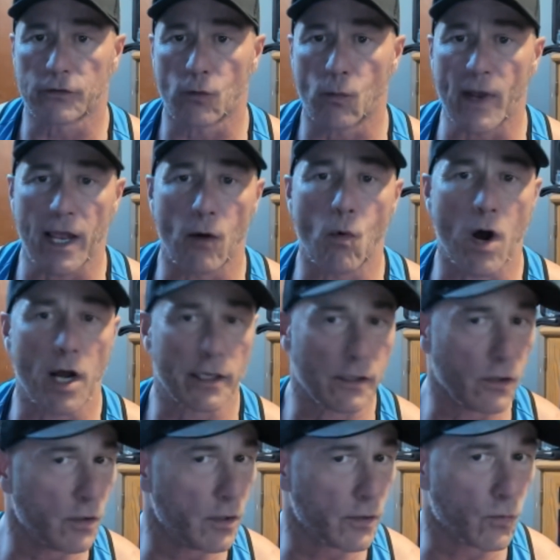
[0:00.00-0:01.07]
the way I want to
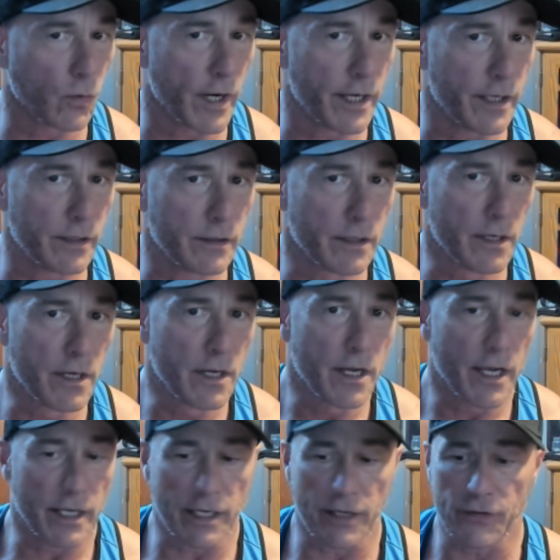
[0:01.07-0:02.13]
look, right?
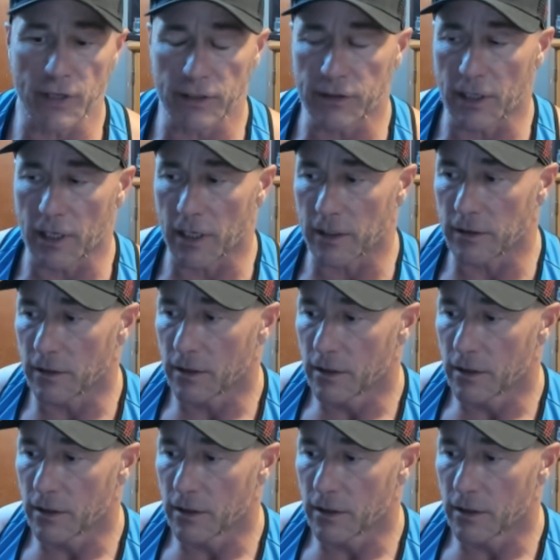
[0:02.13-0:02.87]
And I think that